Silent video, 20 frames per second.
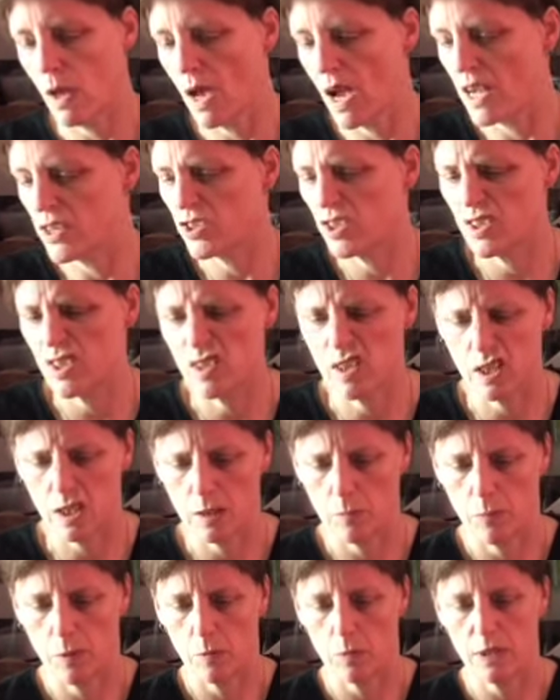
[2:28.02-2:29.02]
Actually, I don't think I
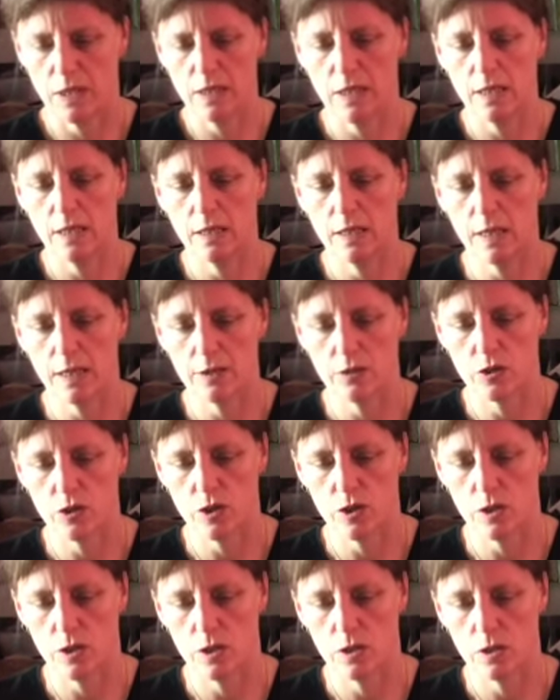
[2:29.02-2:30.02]
probably need that
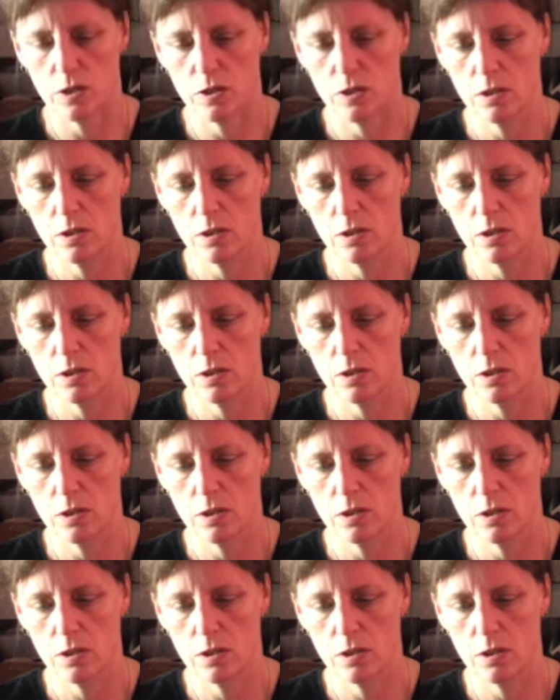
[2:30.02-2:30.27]
jar,